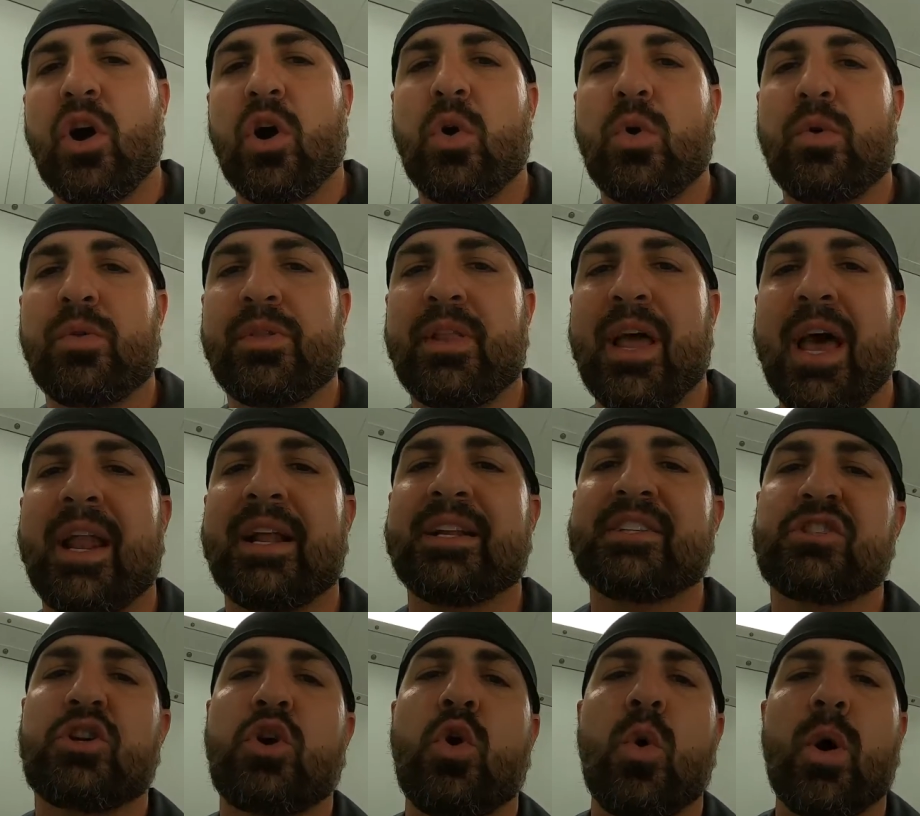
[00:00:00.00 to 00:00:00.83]
coat that
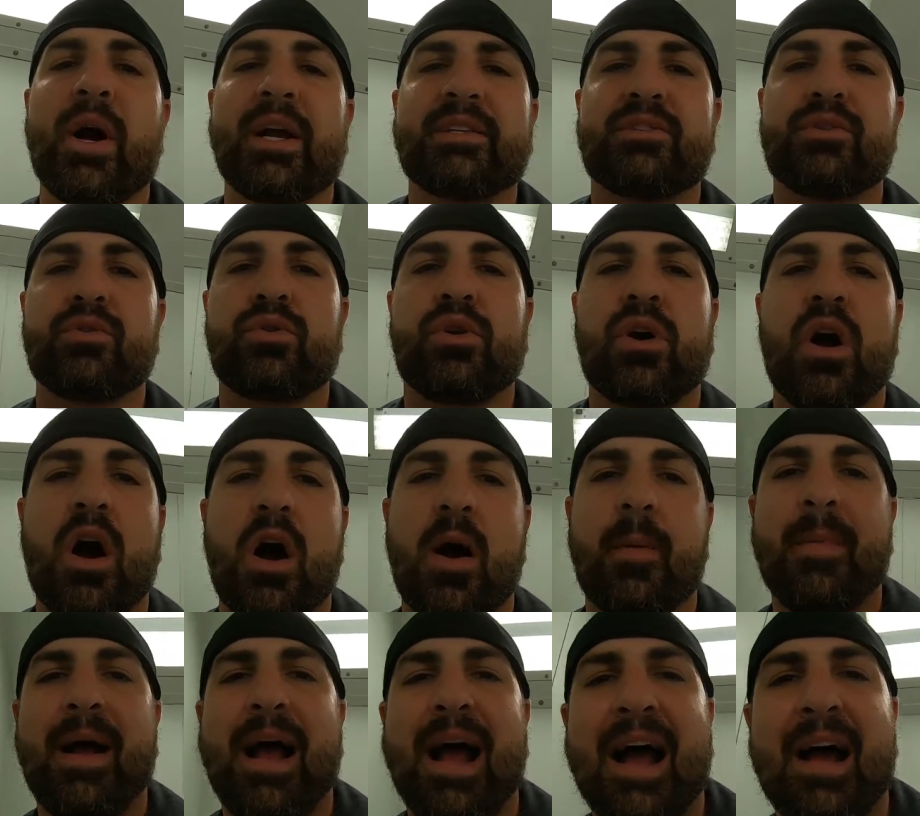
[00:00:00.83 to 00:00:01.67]
is going to
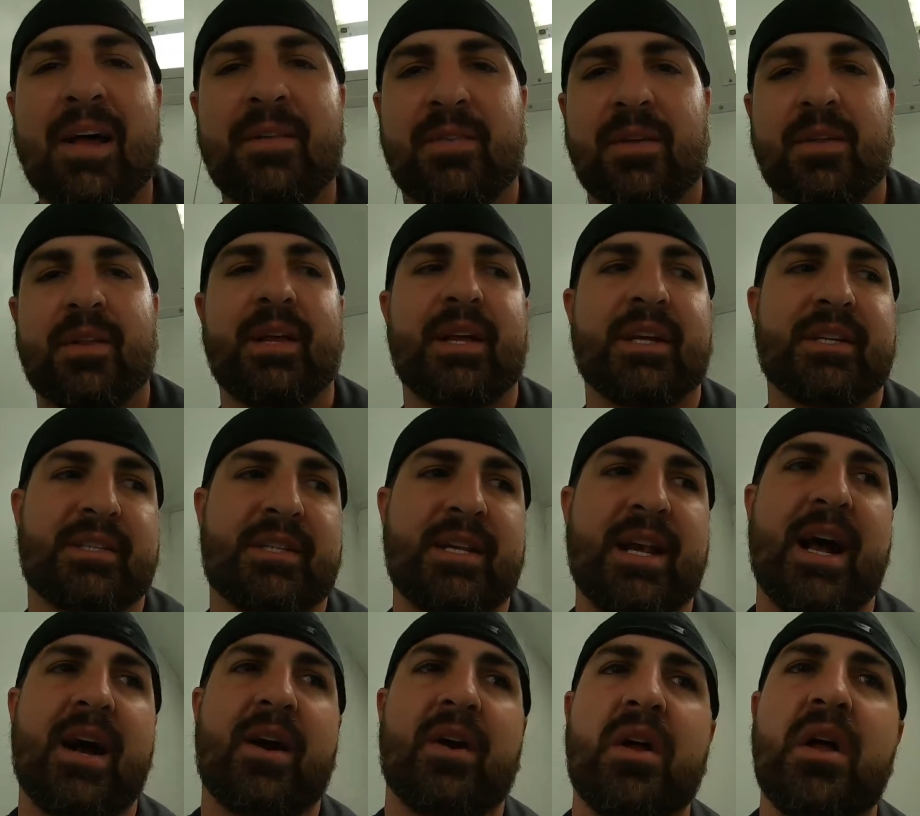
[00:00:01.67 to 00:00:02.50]
come after
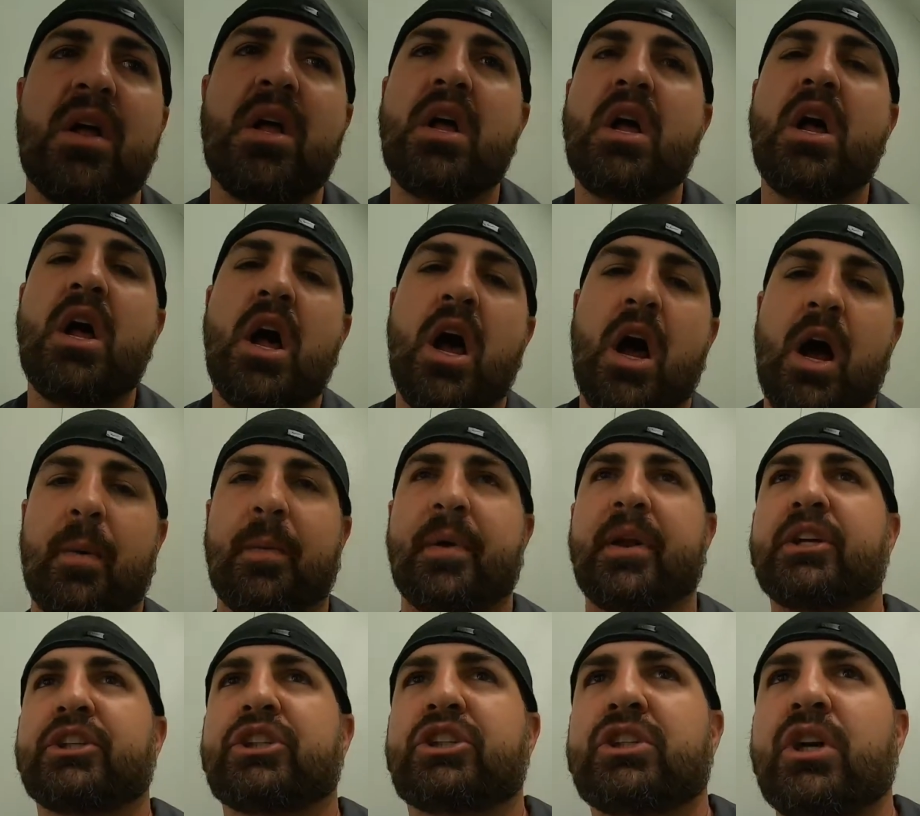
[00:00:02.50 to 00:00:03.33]
this. Now, I'm
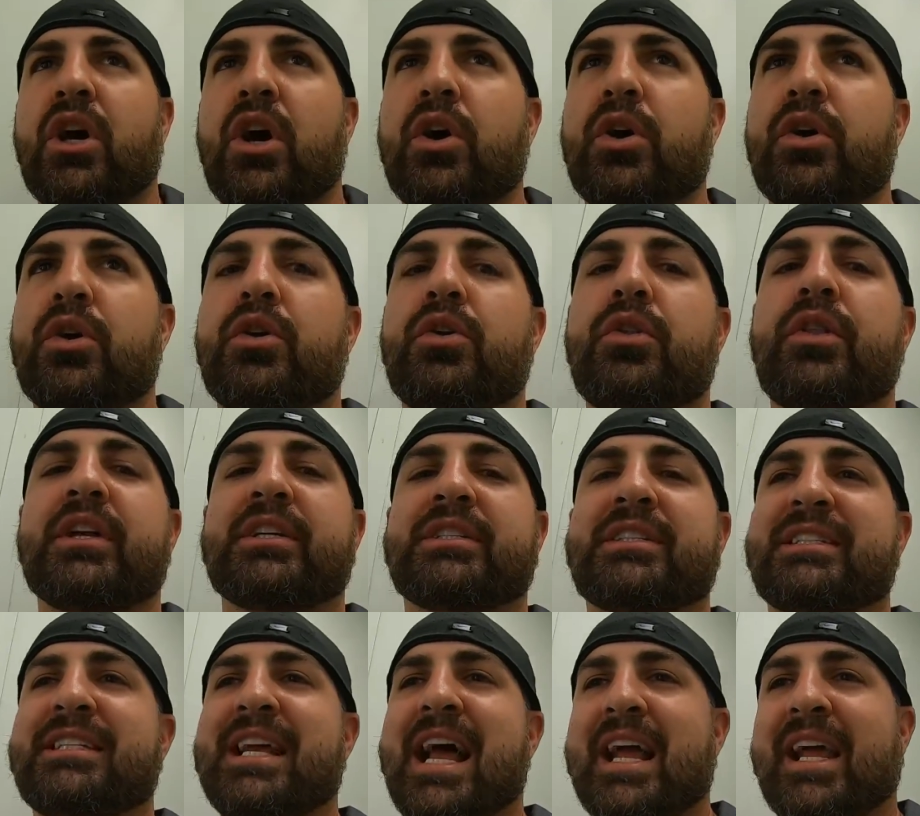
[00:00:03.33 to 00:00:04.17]
gonna show you the
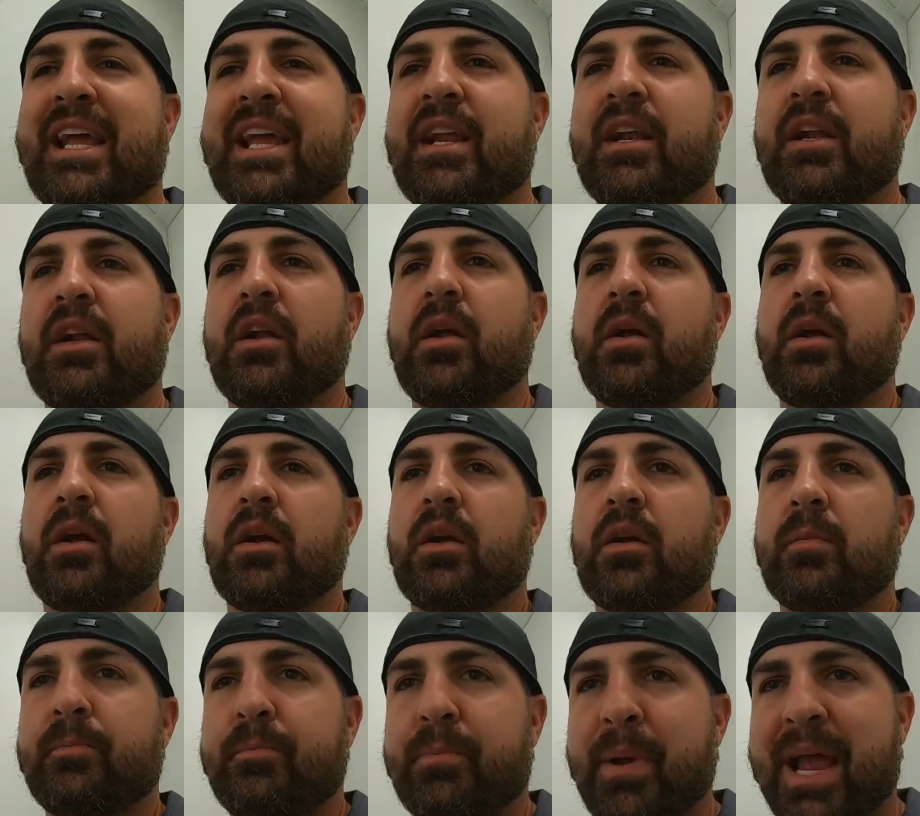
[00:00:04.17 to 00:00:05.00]
second
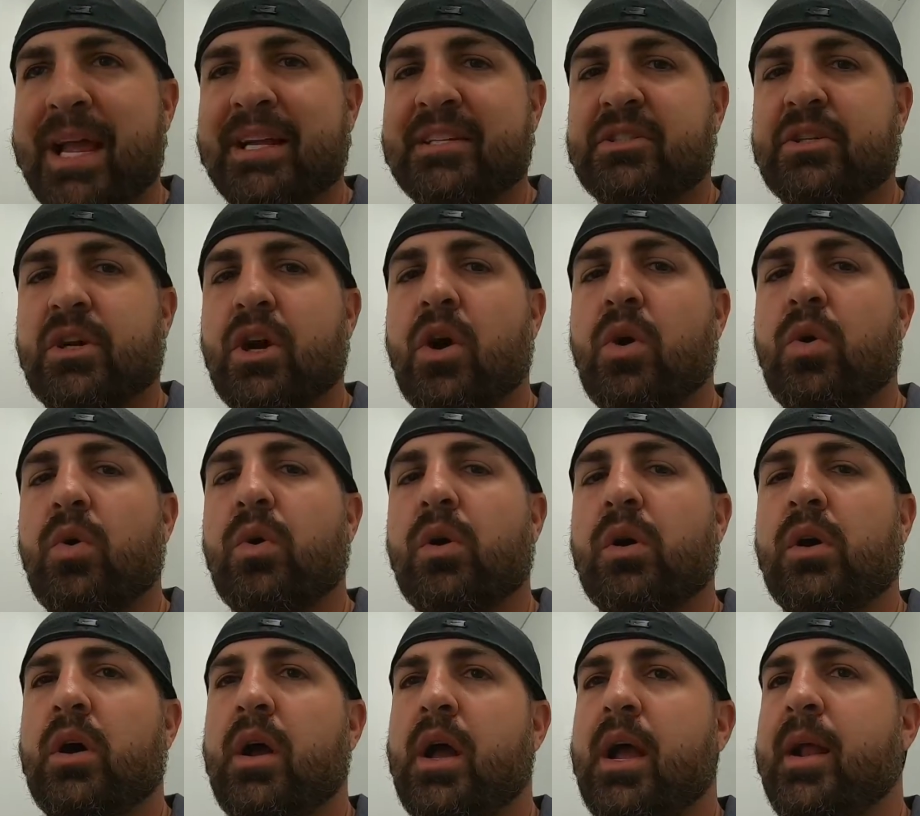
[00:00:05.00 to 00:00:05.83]
base coat
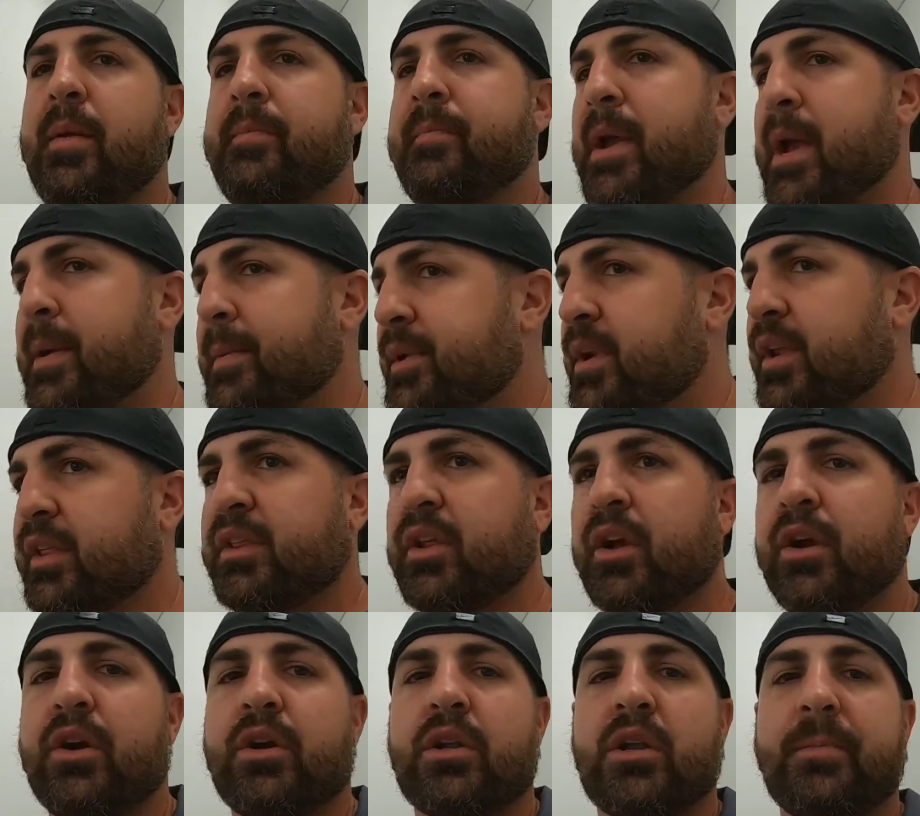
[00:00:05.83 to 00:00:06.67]
and maybe the
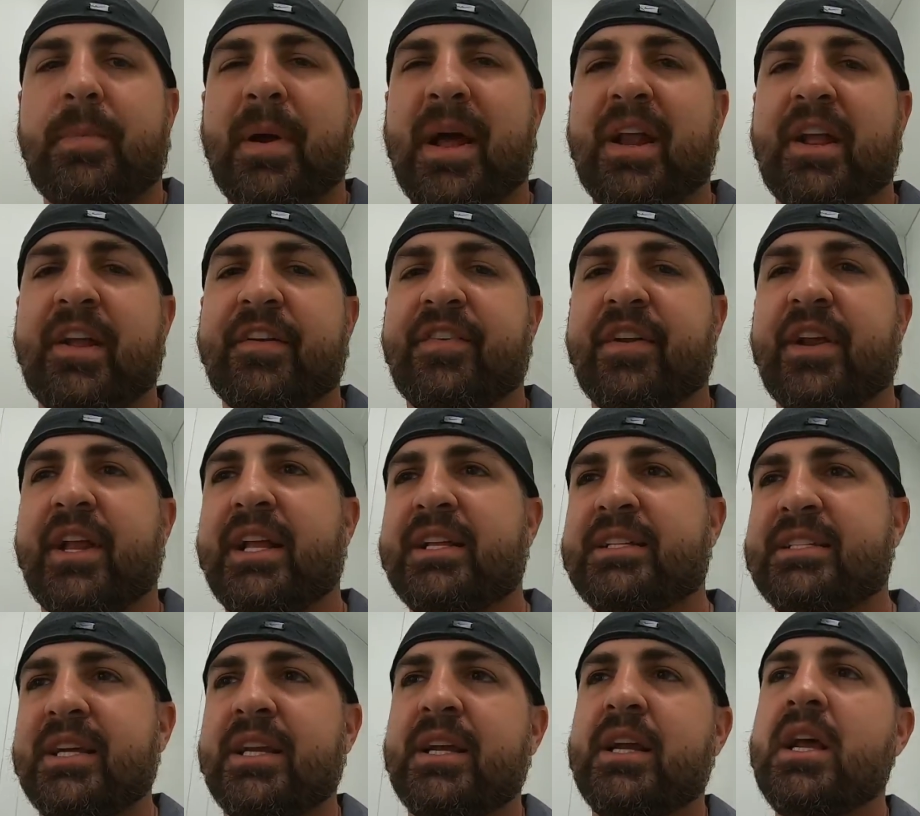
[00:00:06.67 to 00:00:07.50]
third, depending if it
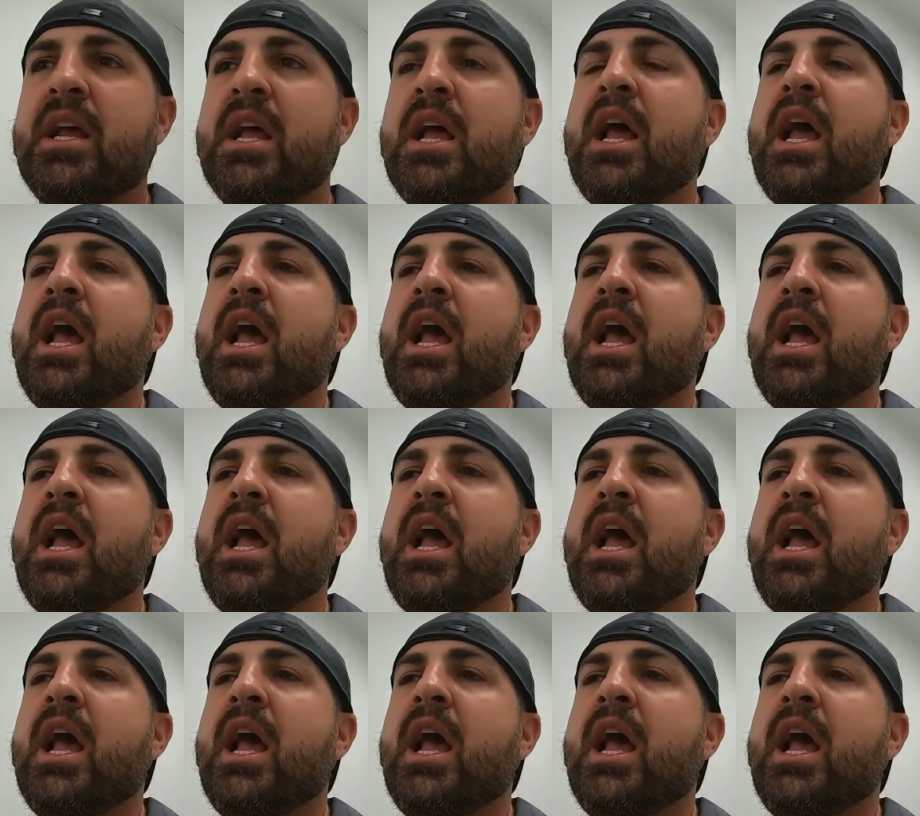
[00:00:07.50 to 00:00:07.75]
needs it.